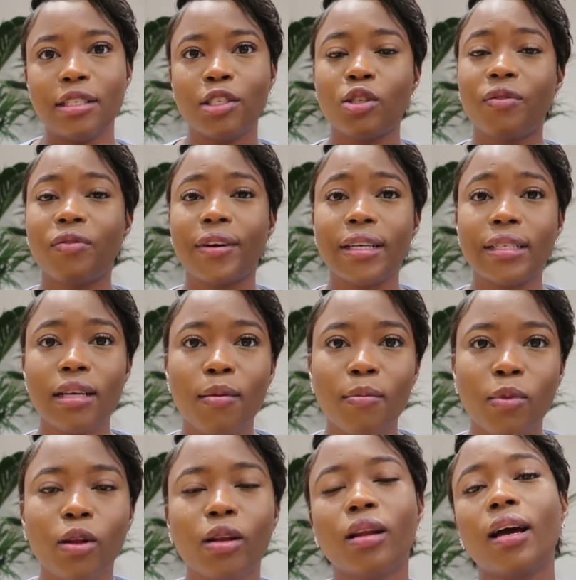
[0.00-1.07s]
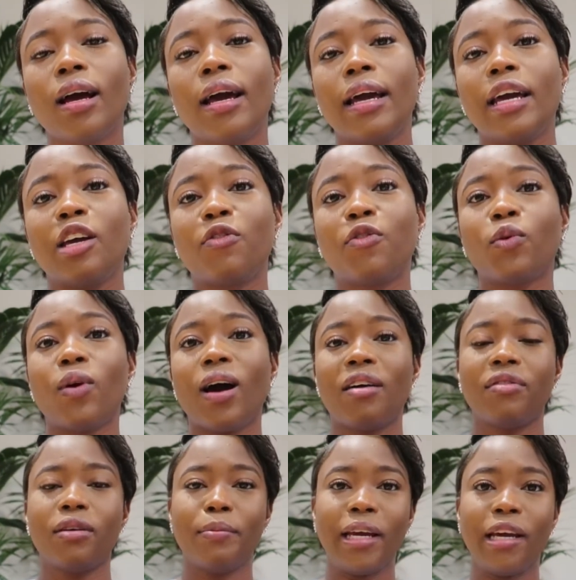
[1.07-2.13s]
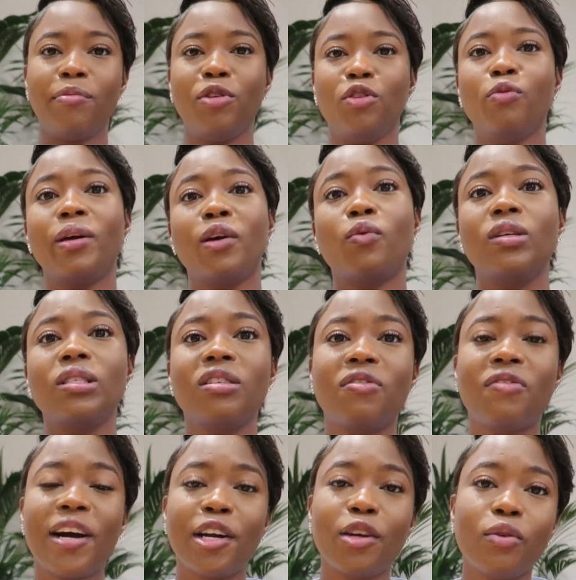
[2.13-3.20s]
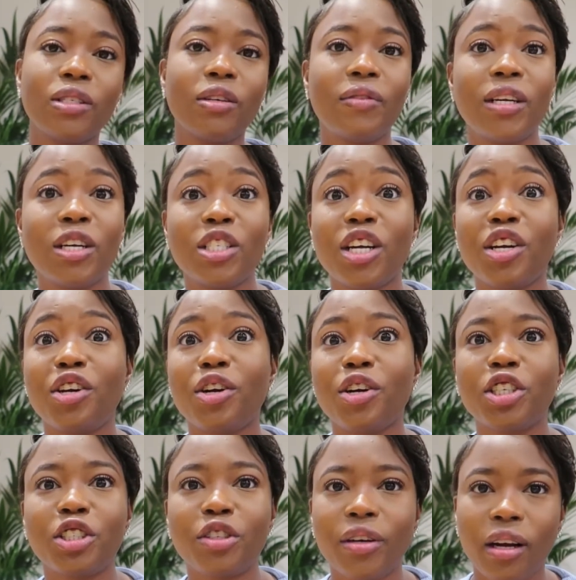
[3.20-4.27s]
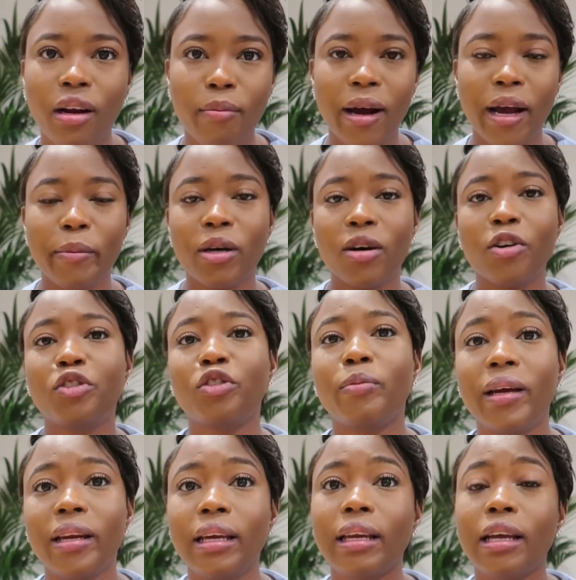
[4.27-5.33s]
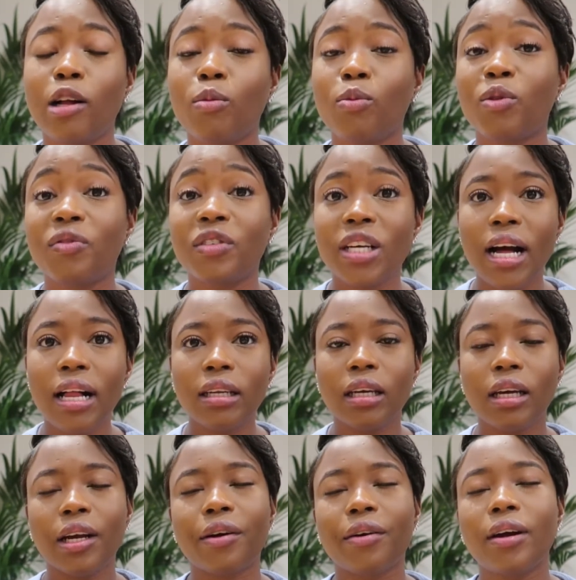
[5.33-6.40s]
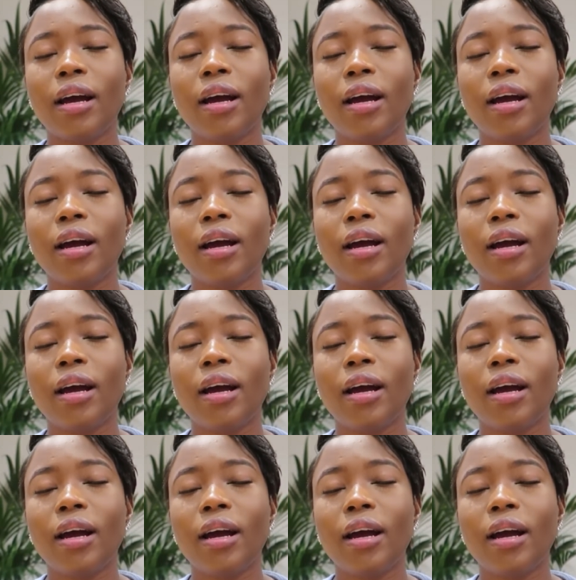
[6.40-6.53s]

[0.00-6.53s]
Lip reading: So for example, if you have a baby, you may want to find out if there's a nursery nearby, because you may need help with childcare.